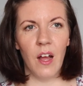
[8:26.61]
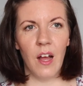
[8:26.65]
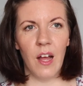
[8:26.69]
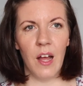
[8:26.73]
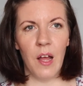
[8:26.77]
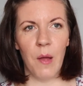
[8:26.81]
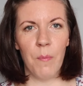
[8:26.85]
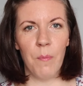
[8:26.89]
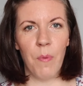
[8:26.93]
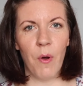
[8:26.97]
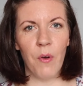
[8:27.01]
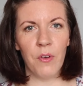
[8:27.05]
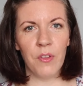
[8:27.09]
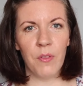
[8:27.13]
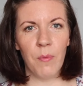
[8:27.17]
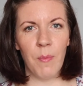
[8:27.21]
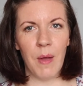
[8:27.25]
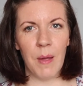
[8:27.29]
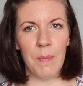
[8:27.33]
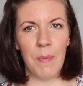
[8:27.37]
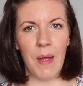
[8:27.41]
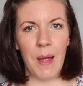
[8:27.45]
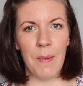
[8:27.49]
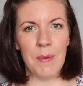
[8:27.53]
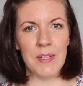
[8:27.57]
Both of
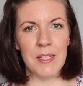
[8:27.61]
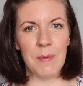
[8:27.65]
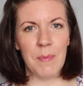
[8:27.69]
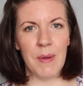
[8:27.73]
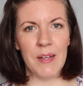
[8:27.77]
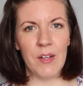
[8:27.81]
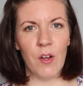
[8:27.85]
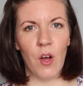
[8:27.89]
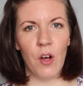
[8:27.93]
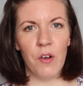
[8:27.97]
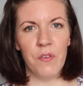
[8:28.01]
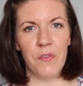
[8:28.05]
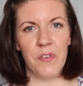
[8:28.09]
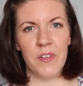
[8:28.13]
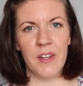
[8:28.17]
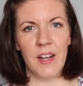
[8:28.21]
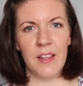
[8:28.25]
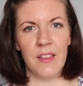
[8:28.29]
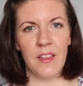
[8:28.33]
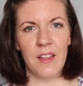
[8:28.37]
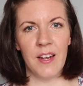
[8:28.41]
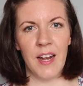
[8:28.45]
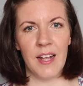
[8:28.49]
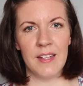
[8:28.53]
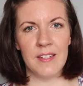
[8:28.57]
my babies have been over
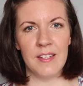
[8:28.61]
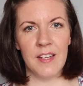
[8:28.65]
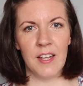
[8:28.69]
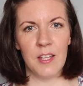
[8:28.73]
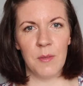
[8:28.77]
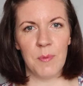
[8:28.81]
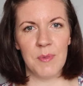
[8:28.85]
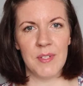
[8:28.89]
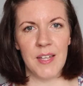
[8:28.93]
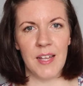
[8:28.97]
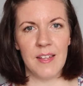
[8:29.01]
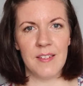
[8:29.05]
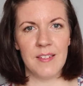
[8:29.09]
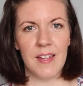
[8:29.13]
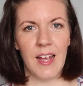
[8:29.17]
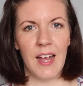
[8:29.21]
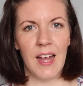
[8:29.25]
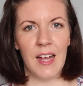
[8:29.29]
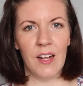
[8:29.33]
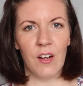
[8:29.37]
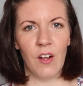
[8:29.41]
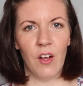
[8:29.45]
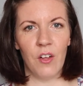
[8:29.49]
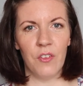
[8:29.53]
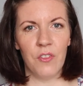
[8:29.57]
the 90th
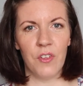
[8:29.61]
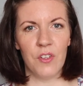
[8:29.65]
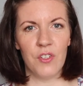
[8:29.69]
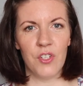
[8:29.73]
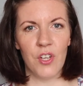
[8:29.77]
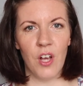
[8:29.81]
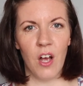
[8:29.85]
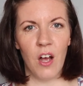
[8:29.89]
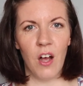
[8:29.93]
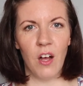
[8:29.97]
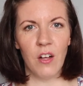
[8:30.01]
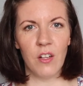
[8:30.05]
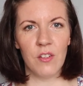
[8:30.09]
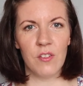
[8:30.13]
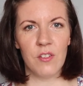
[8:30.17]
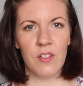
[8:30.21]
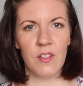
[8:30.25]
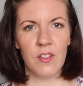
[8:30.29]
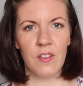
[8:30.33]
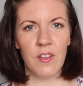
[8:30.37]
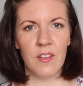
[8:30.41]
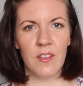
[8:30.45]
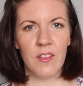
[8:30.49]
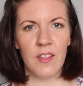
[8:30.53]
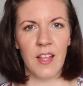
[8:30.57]
percentile on the chart